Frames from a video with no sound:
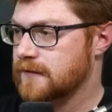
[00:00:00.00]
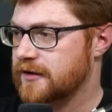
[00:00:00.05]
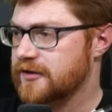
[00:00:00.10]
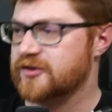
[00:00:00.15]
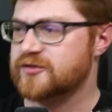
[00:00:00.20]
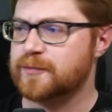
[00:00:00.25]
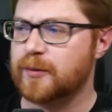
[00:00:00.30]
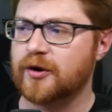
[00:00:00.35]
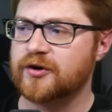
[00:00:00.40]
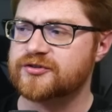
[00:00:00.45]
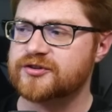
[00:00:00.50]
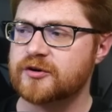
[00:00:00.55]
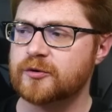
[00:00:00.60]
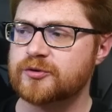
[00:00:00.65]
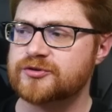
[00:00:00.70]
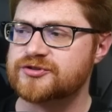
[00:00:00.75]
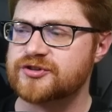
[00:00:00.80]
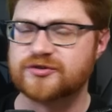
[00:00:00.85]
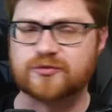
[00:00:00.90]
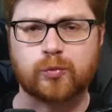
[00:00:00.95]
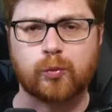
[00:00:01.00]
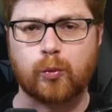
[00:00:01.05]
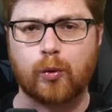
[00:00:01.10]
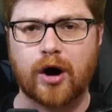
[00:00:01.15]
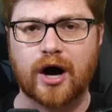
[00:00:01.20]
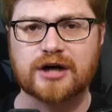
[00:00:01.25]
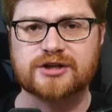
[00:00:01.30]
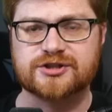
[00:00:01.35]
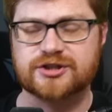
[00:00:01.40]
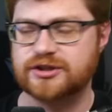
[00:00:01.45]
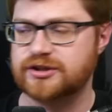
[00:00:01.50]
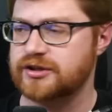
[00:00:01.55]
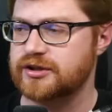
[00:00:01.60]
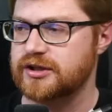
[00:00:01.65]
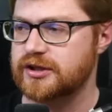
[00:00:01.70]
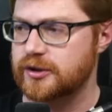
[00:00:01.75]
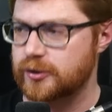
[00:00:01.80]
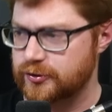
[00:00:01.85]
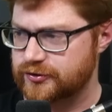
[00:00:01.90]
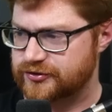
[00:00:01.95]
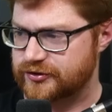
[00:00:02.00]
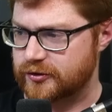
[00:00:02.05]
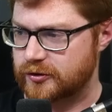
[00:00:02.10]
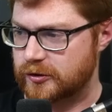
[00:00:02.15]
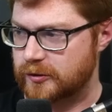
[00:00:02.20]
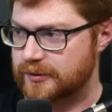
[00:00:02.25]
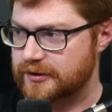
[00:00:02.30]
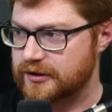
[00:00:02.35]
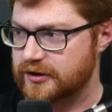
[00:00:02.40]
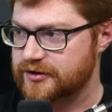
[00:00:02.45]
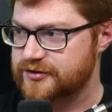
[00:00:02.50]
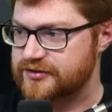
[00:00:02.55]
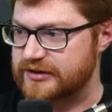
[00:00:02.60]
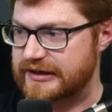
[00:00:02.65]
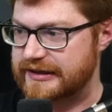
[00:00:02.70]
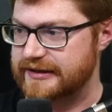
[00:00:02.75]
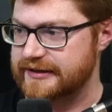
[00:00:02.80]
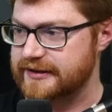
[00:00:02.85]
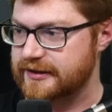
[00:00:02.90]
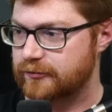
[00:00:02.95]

This person was just watching YouTube, it looks like,